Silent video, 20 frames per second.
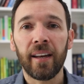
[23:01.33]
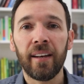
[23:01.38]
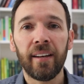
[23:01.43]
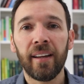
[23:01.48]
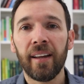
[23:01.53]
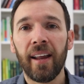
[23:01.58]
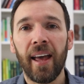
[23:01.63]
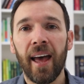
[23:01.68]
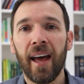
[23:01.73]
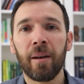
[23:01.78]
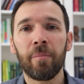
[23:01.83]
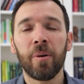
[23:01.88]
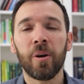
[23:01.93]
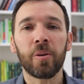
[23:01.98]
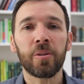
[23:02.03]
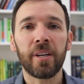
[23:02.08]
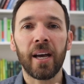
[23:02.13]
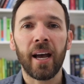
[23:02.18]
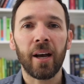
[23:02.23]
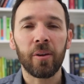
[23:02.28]
Admo's
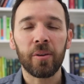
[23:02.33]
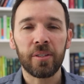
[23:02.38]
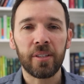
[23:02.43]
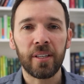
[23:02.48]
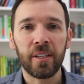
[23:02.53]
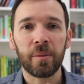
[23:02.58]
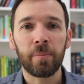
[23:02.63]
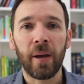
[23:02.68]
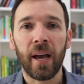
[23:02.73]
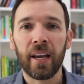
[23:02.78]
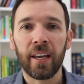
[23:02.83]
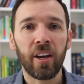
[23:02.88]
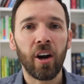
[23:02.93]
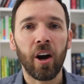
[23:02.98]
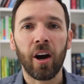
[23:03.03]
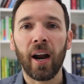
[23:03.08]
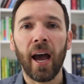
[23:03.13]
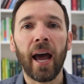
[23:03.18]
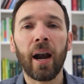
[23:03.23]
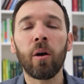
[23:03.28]
house in his backyard.
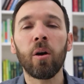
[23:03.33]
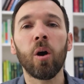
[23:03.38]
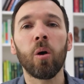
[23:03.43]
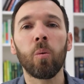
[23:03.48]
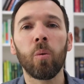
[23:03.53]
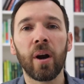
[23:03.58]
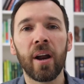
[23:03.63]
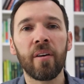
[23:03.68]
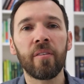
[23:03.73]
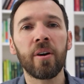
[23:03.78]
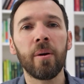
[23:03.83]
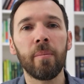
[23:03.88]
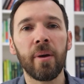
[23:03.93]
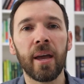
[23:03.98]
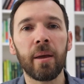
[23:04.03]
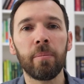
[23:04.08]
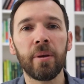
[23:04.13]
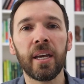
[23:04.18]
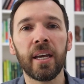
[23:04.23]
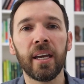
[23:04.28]
I don't know, whatever it may
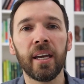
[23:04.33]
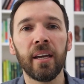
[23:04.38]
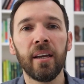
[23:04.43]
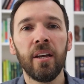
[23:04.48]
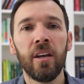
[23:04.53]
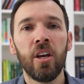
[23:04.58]
be,